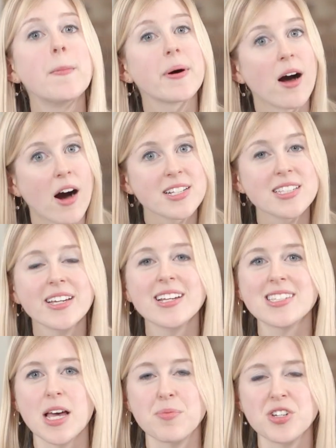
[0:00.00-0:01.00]
But honestly,
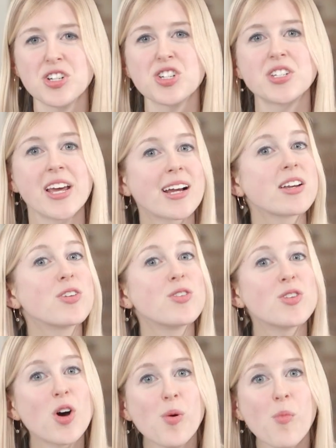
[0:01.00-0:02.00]
inception should take
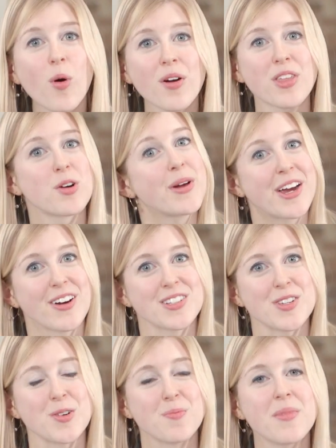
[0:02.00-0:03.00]
no more than a week or
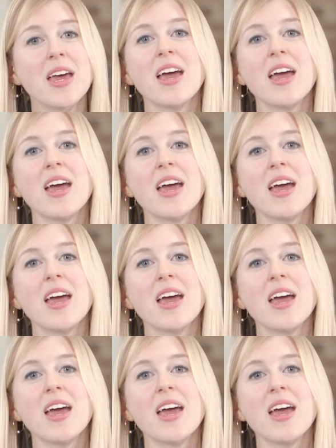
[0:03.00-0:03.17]
two.